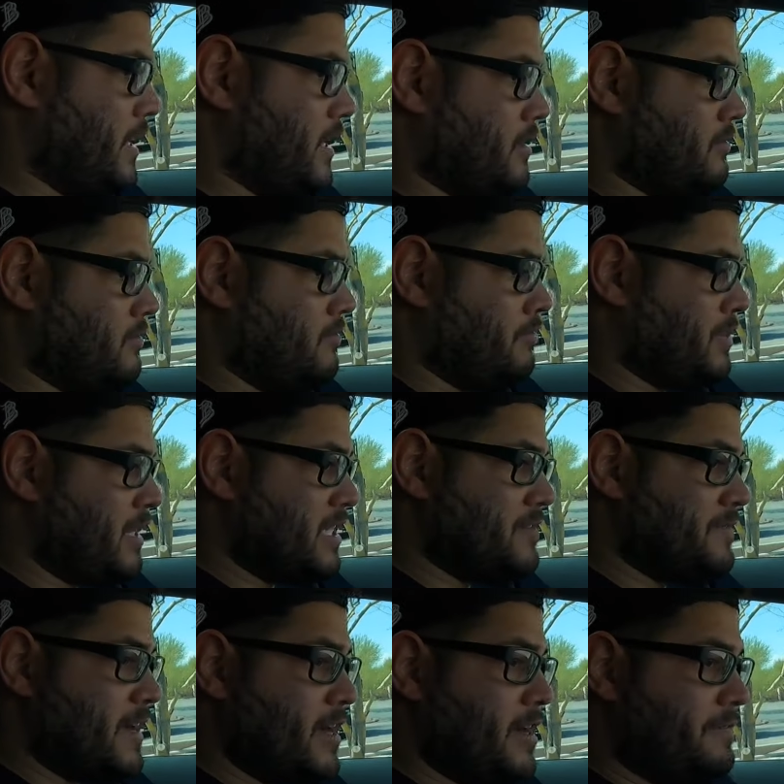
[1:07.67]
Yeah, but
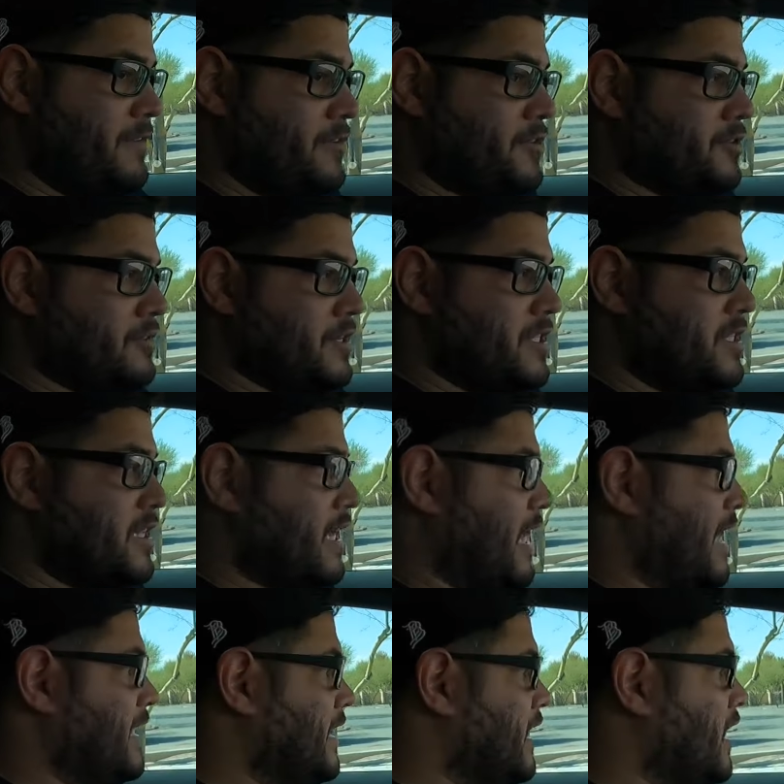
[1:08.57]
it's very
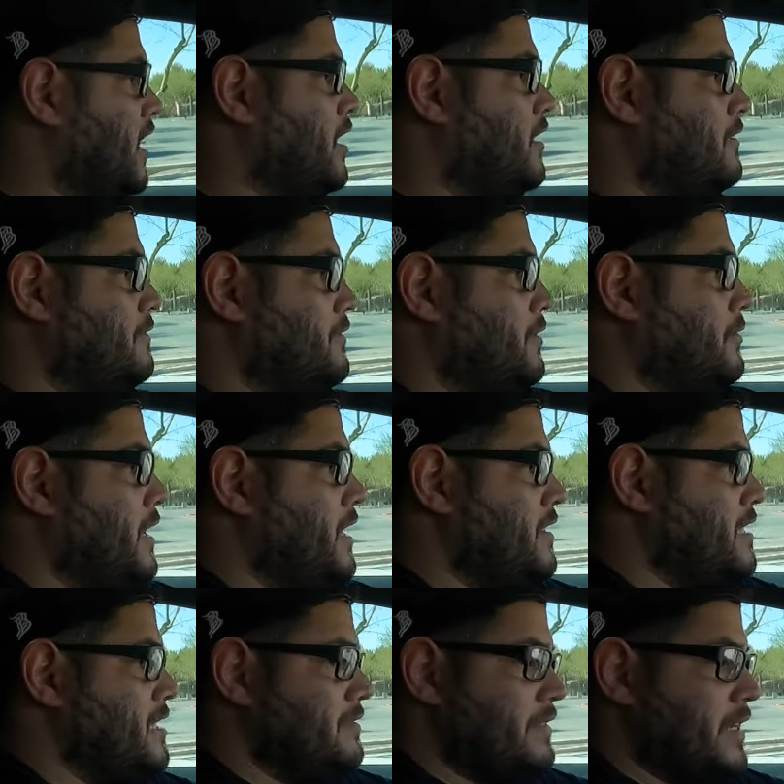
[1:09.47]
futuristic. I love the way
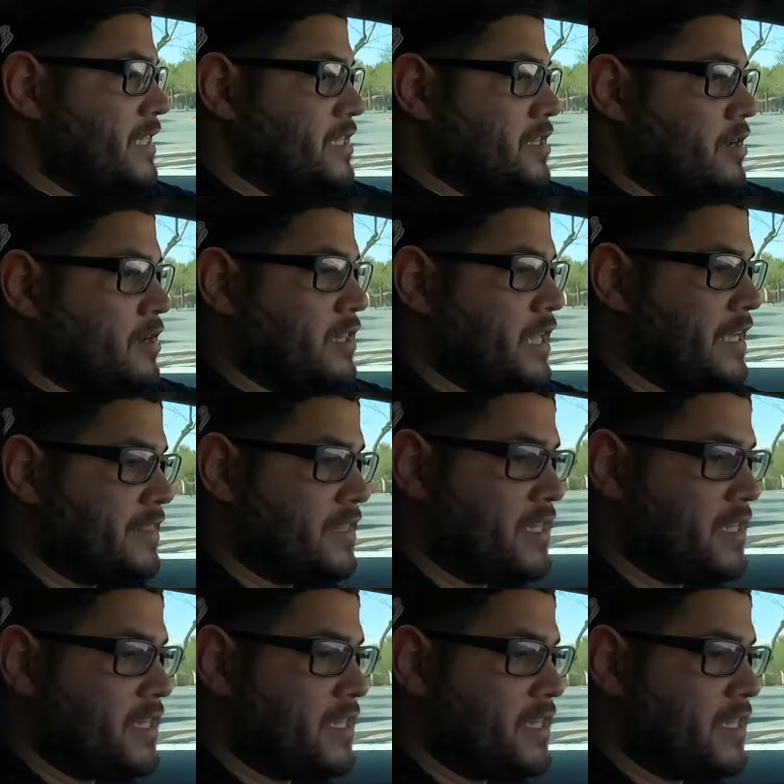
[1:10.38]
these vents are like